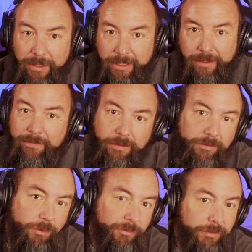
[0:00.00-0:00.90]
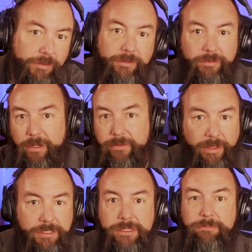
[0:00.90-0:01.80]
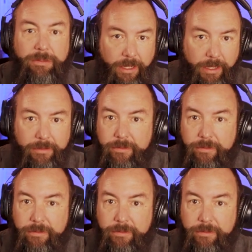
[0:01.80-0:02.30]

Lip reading: week and this whole series starts actually applying